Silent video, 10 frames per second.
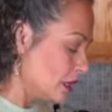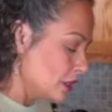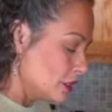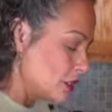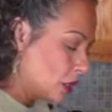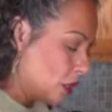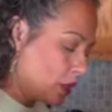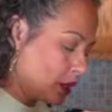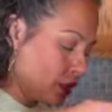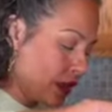so
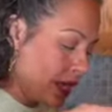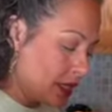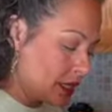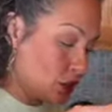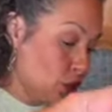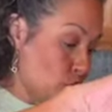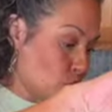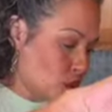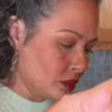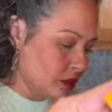go ahead and
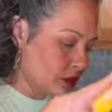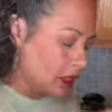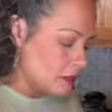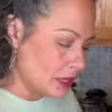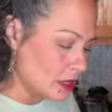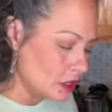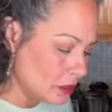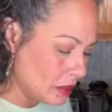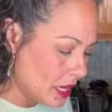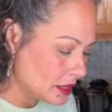dump in your
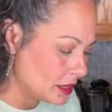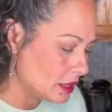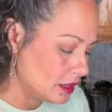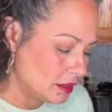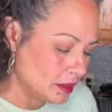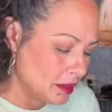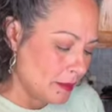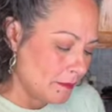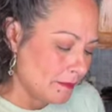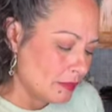pasta.
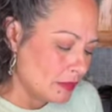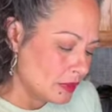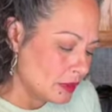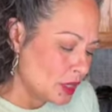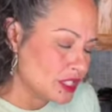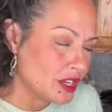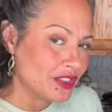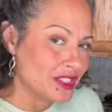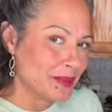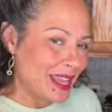Watch out for
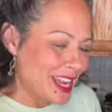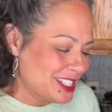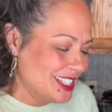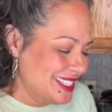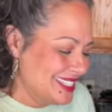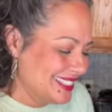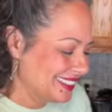splashes.